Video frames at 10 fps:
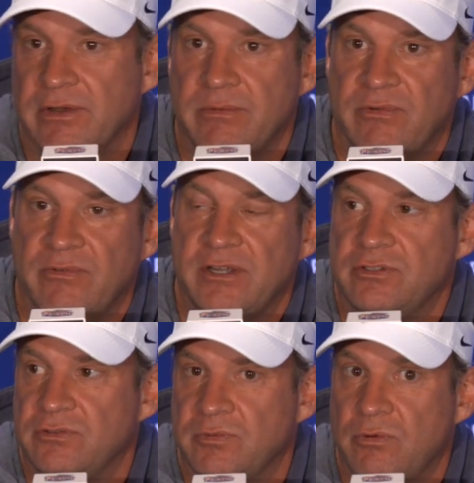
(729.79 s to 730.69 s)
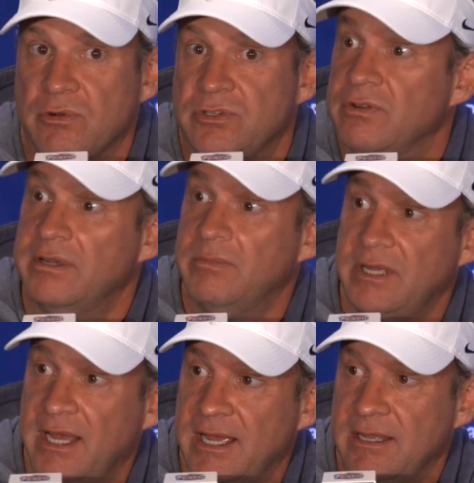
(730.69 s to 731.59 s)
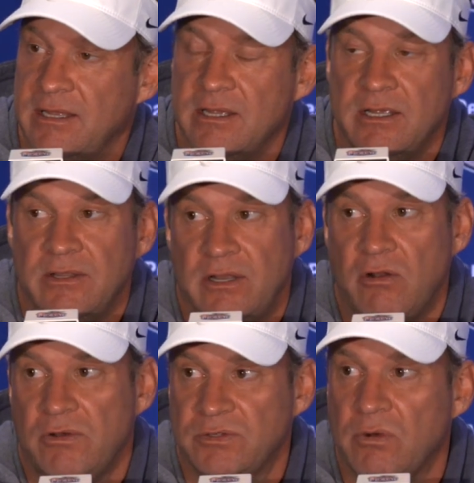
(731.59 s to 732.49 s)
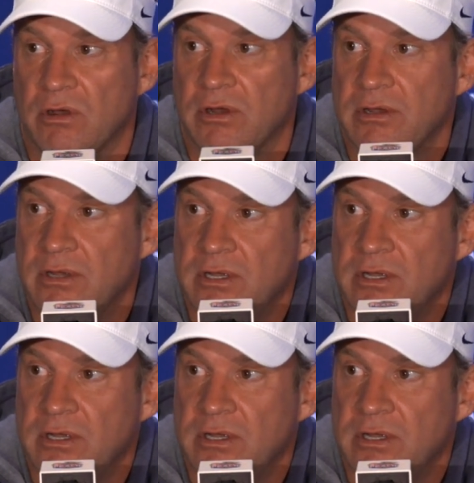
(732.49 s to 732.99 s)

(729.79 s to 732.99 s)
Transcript: in professional sports or nba they don't always work